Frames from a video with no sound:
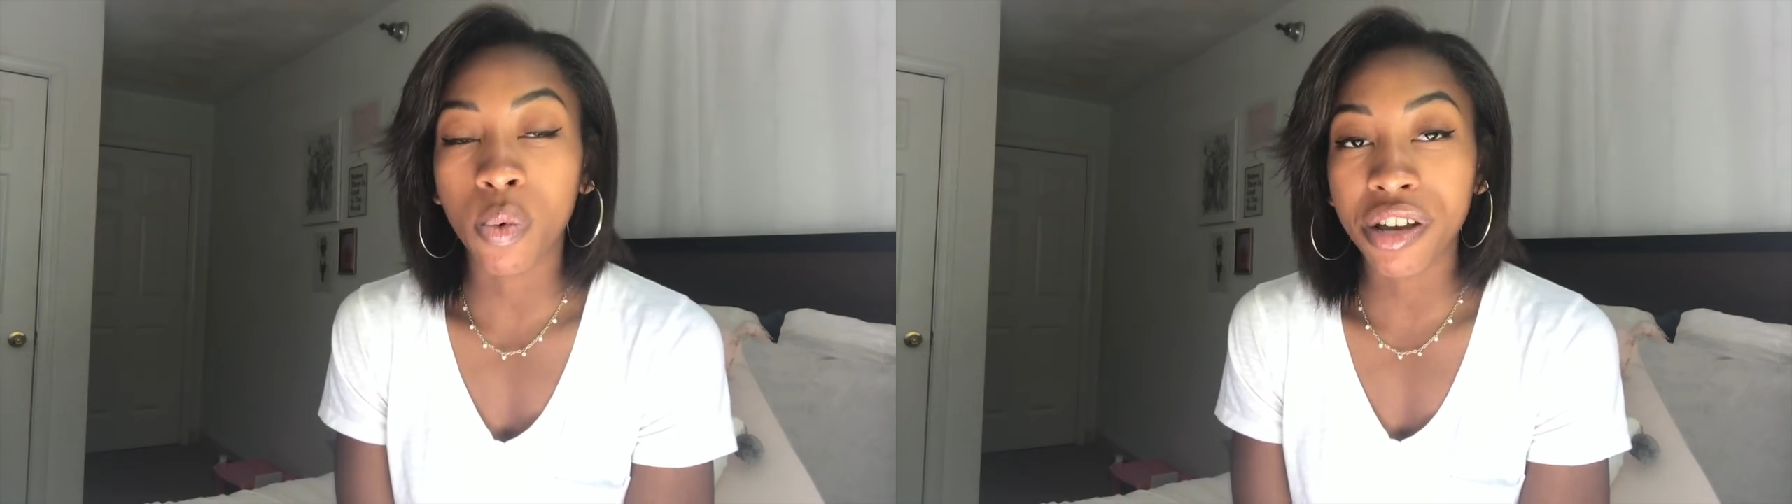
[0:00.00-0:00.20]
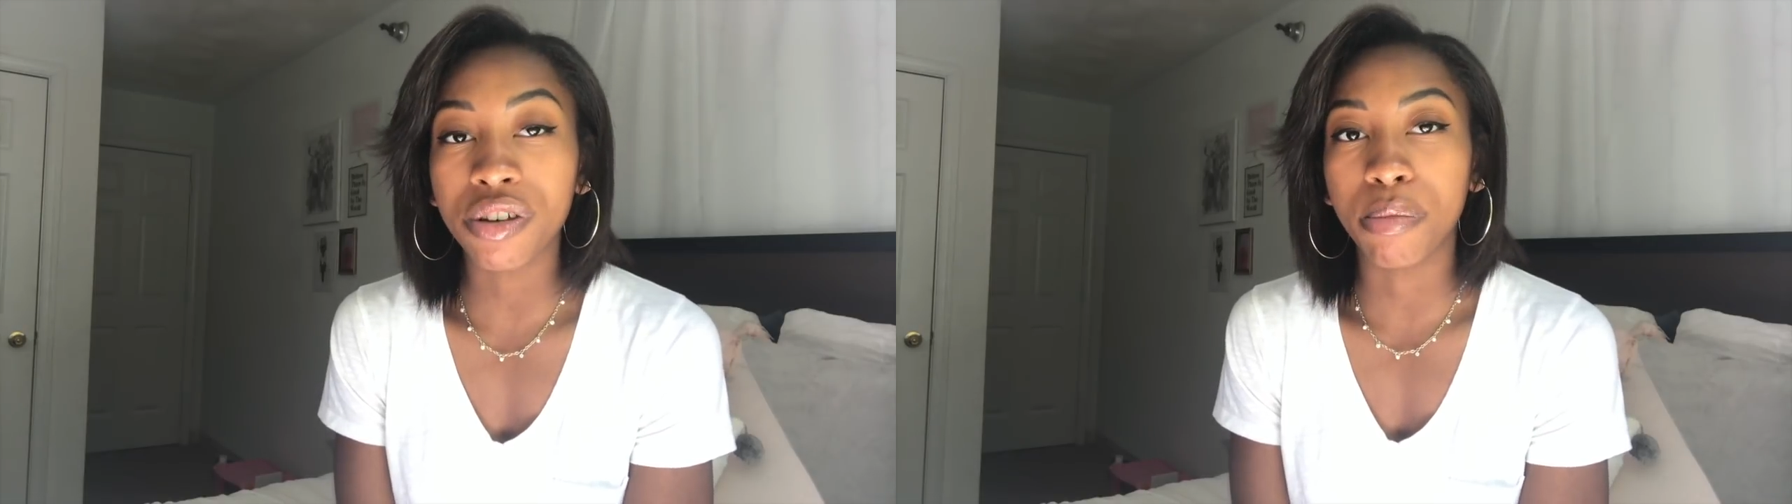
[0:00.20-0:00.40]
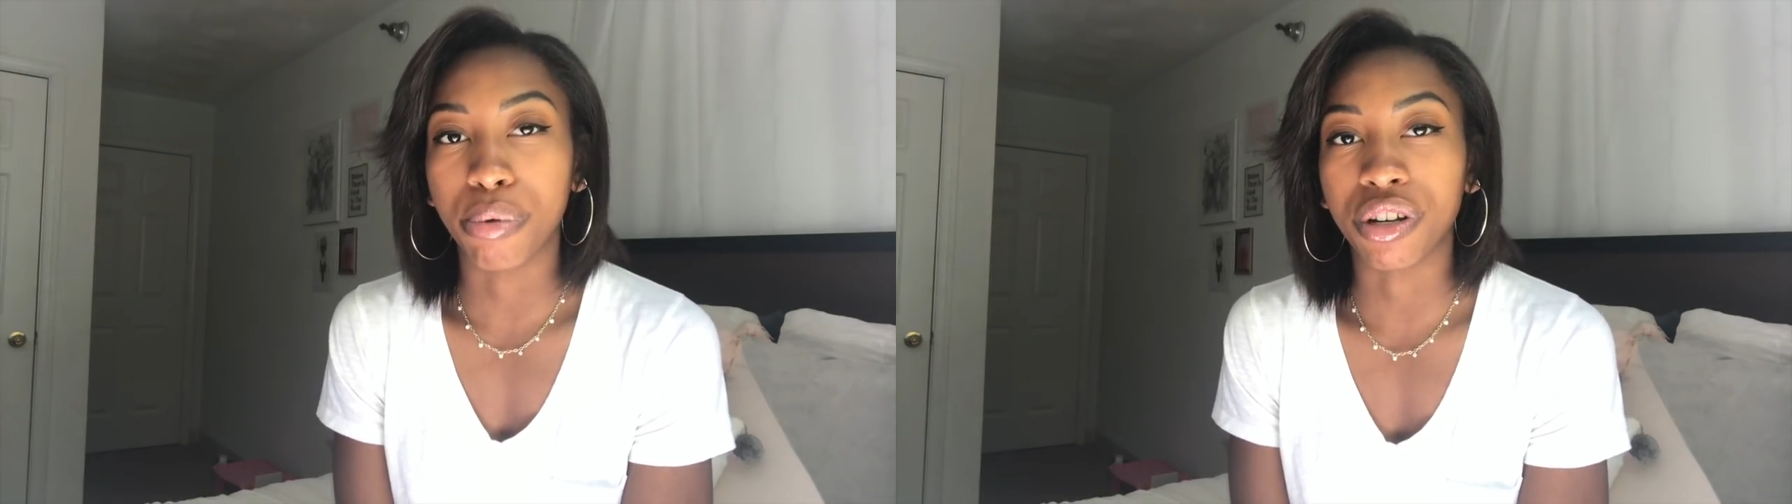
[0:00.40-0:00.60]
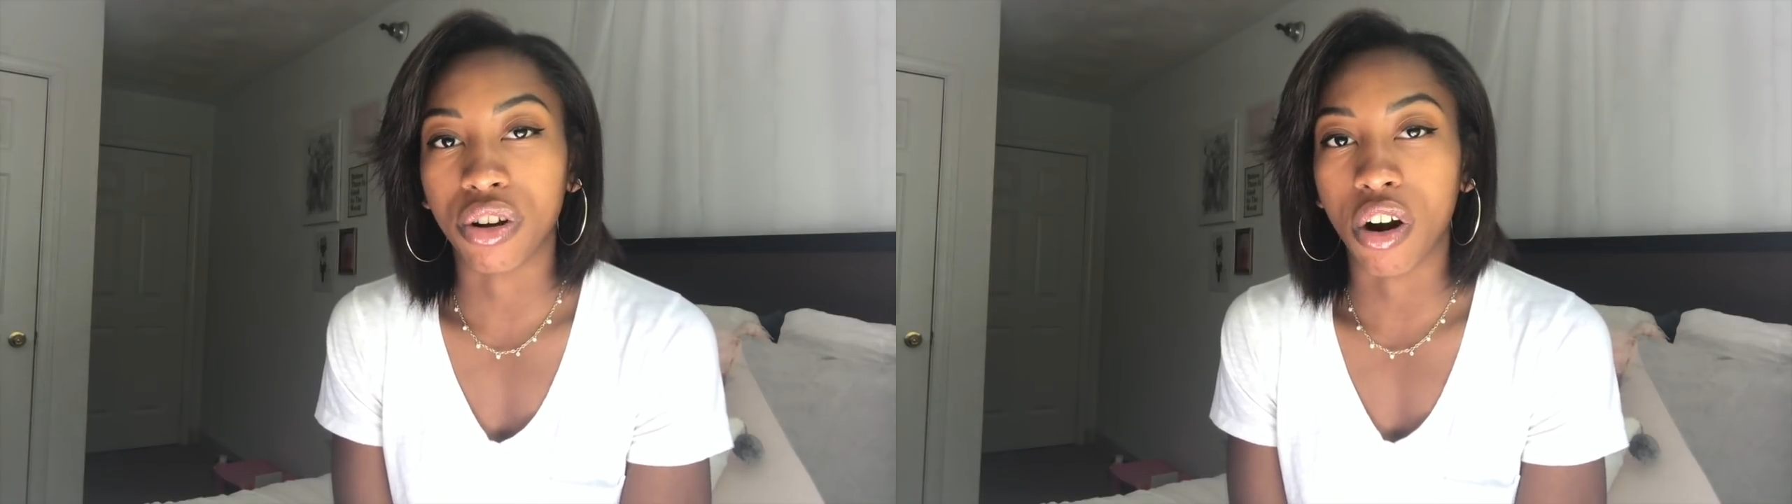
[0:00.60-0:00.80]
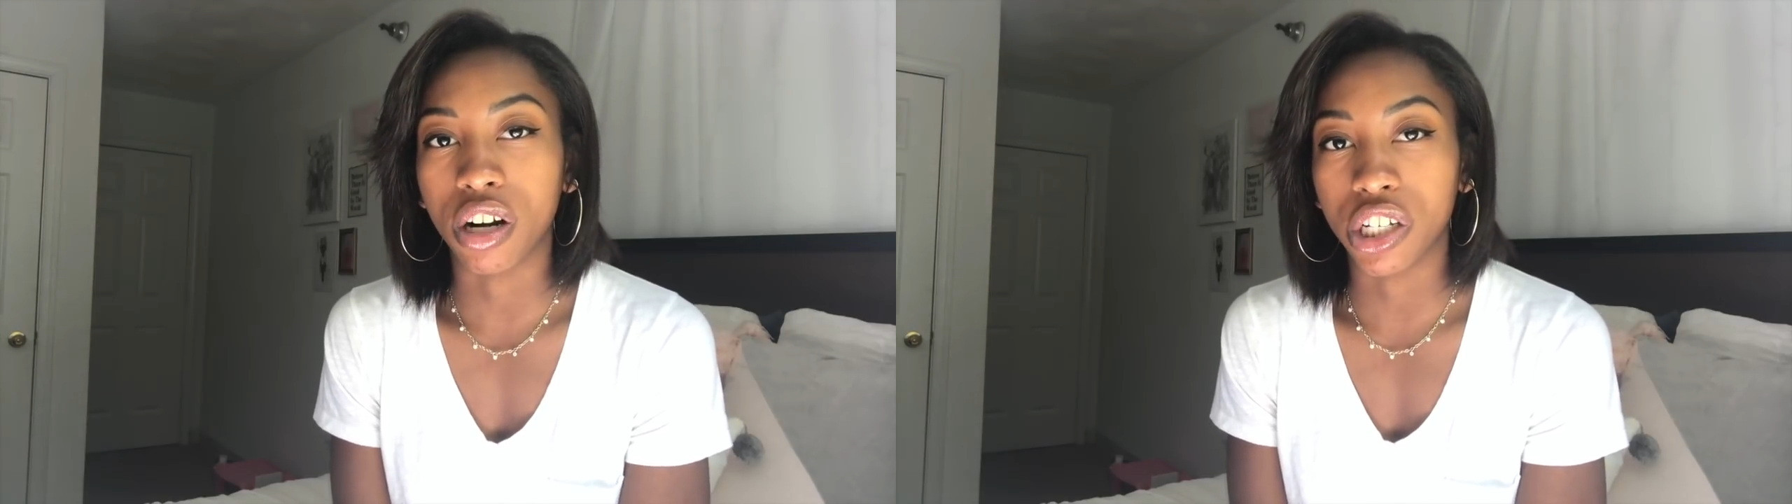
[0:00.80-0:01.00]
a way you can bring
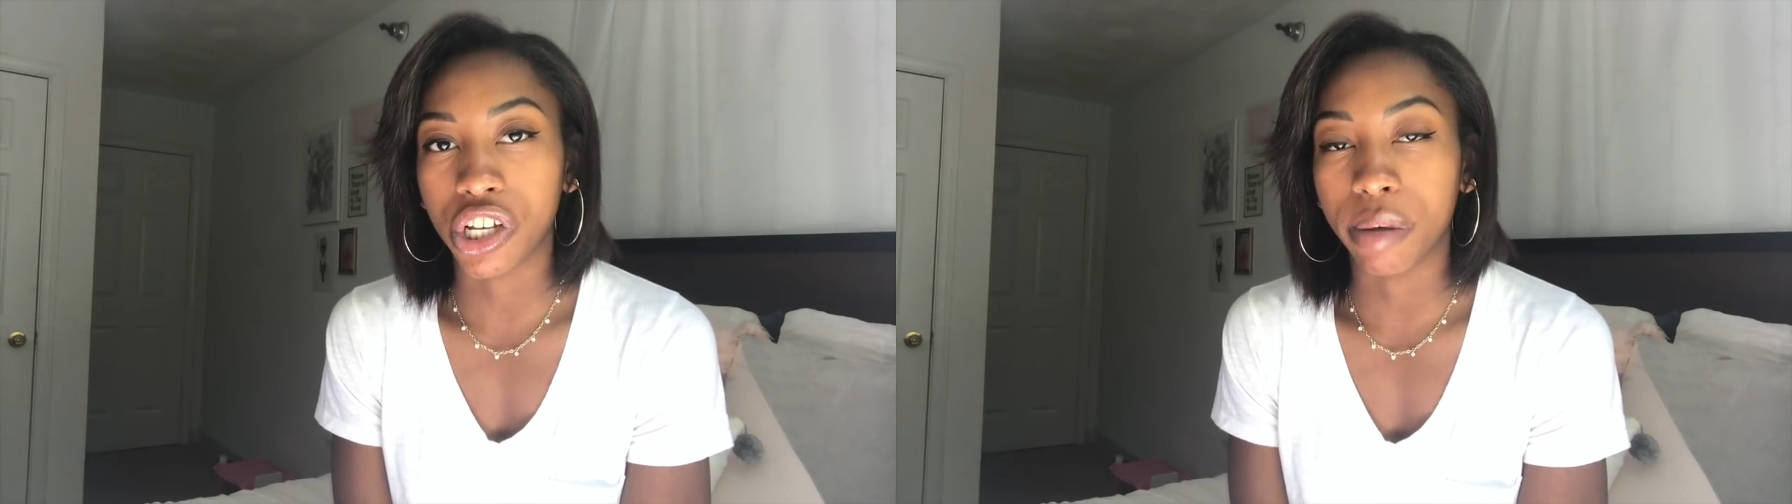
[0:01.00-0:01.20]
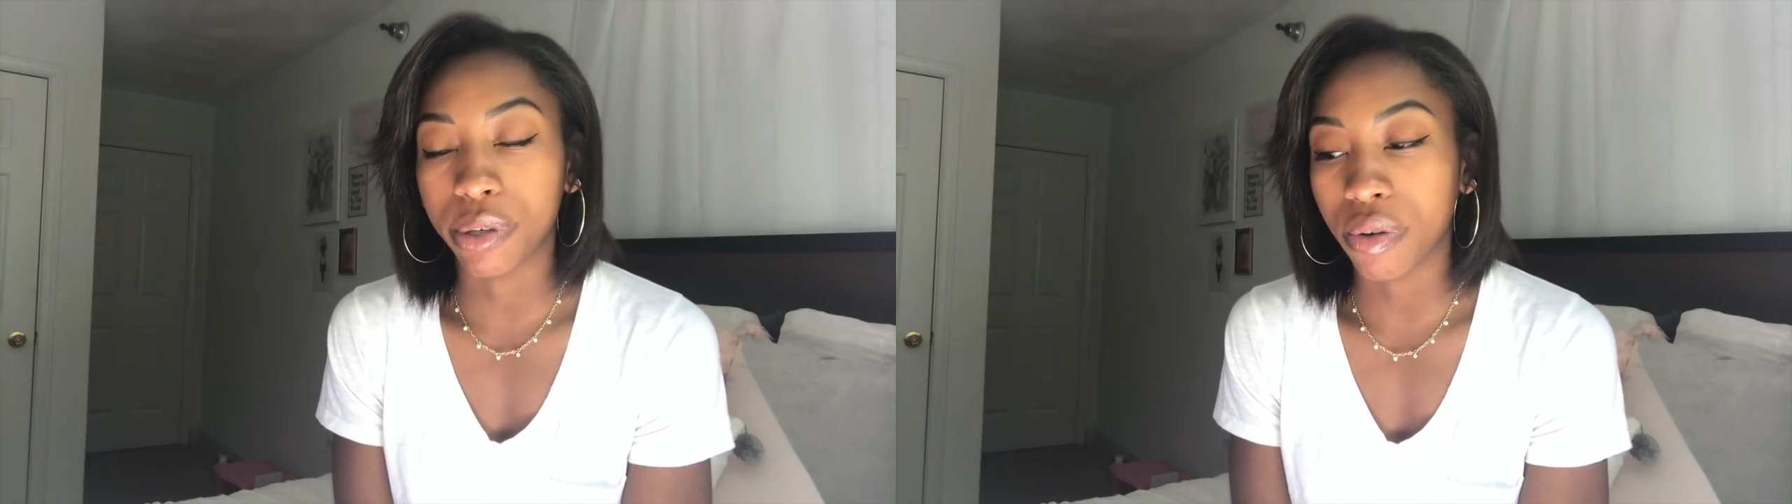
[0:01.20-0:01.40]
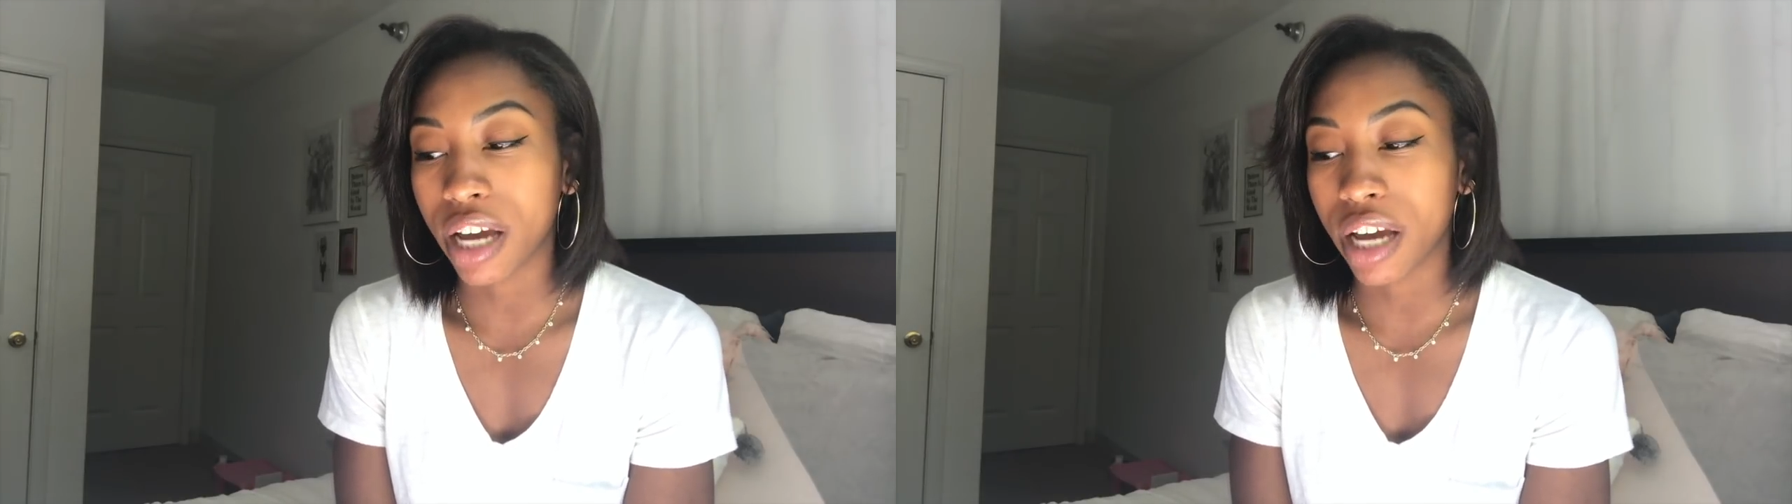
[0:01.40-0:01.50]
your car to JMU.